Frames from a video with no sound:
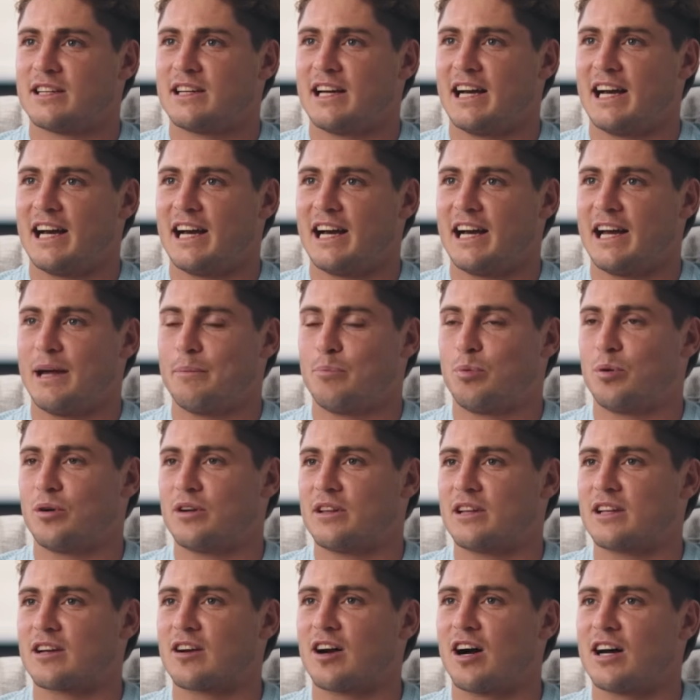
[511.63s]
And
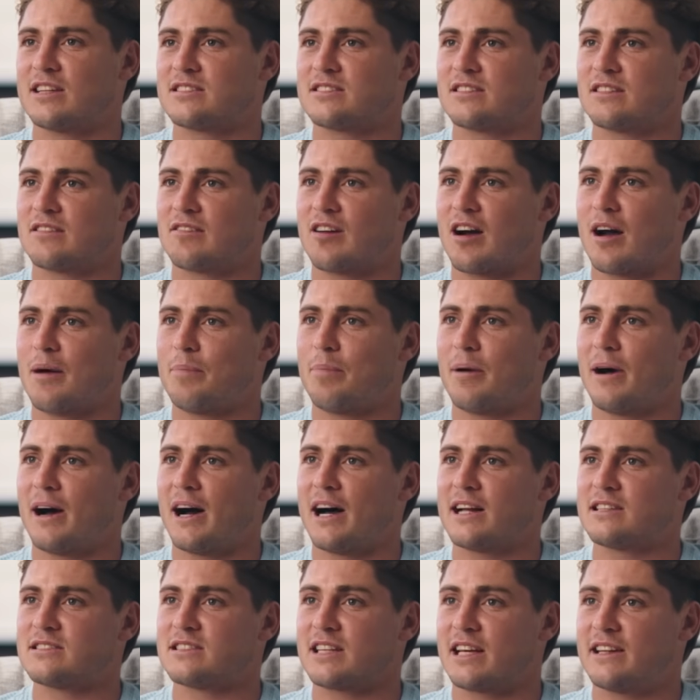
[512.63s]
putting the guys in the right parts,